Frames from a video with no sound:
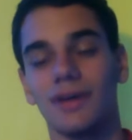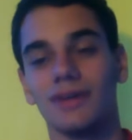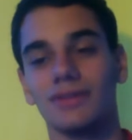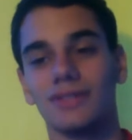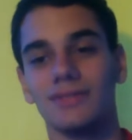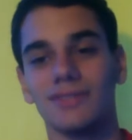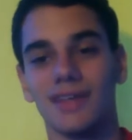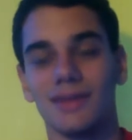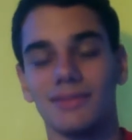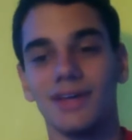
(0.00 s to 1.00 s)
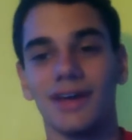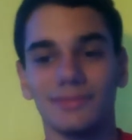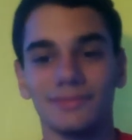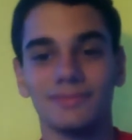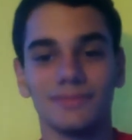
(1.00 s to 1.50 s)
teams in the NBA.
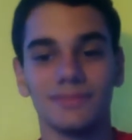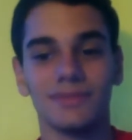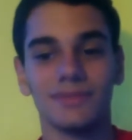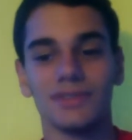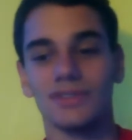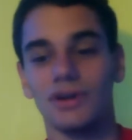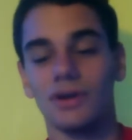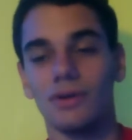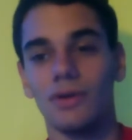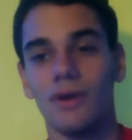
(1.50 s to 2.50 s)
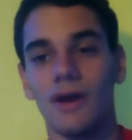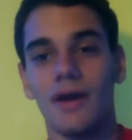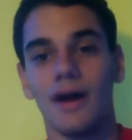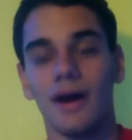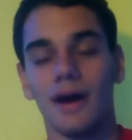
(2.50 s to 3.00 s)
So
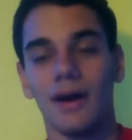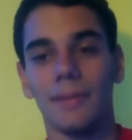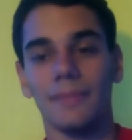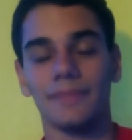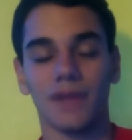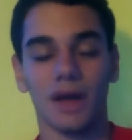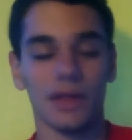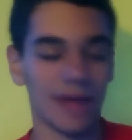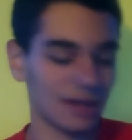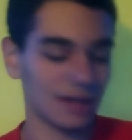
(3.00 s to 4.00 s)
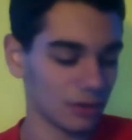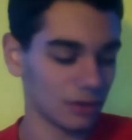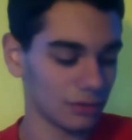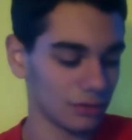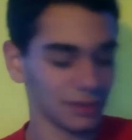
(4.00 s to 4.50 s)
on that
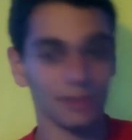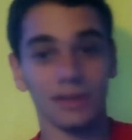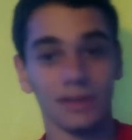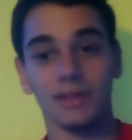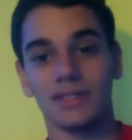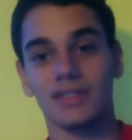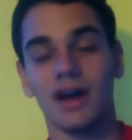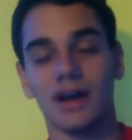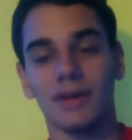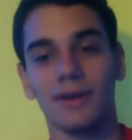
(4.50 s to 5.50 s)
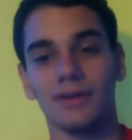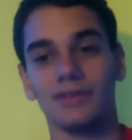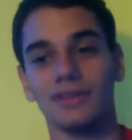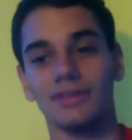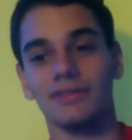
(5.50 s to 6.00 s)
note, let's talk about
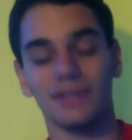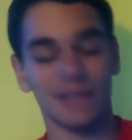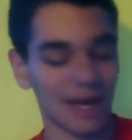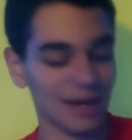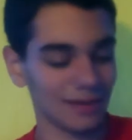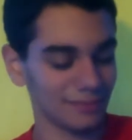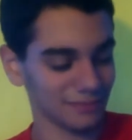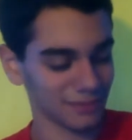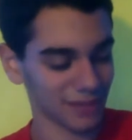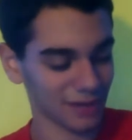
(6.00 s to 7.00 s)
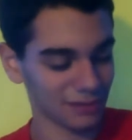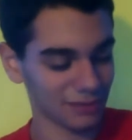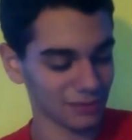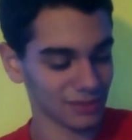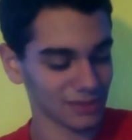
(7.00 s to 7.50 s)
Cleveland, Adam, how you
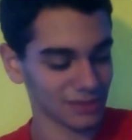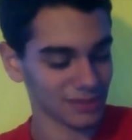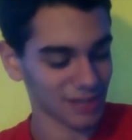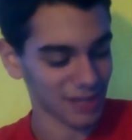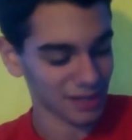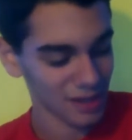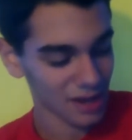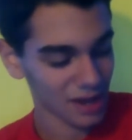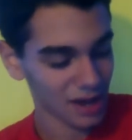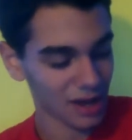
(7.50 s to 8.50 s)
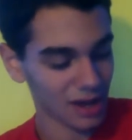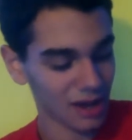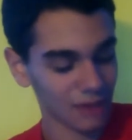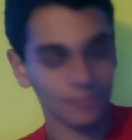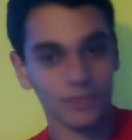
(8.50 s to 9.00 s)
were just saying.
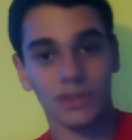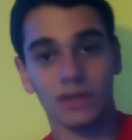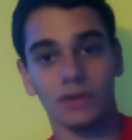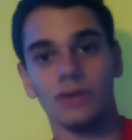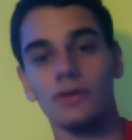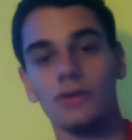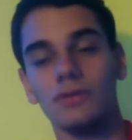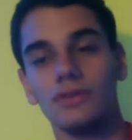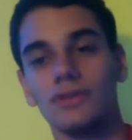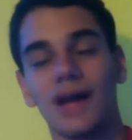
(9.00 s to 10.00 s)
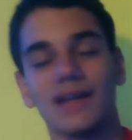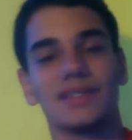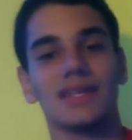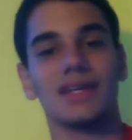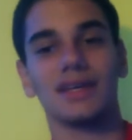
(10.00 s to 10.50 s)
Who do you guys
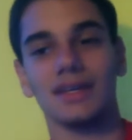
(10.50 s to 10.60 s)
think